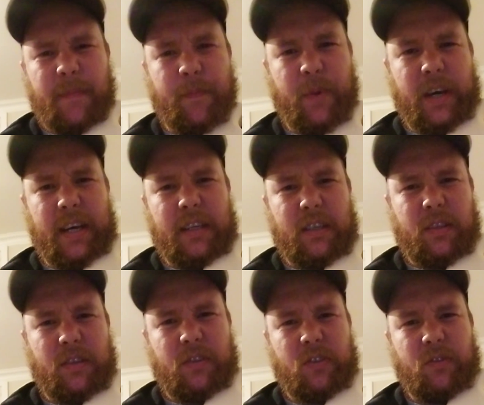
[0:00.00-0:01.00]
But
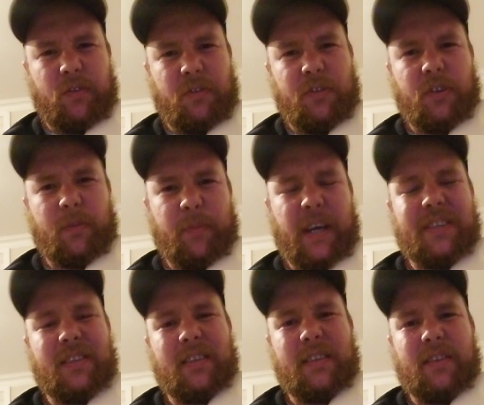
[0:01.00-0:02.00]
you could
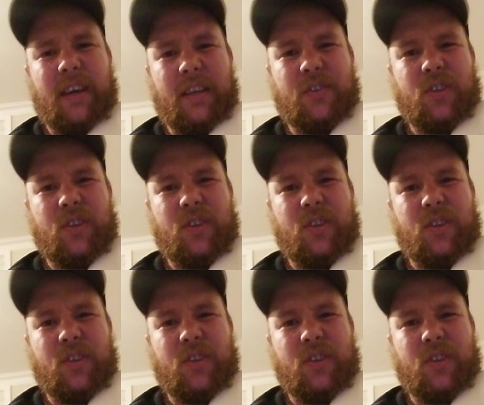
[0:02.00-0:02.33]
basically say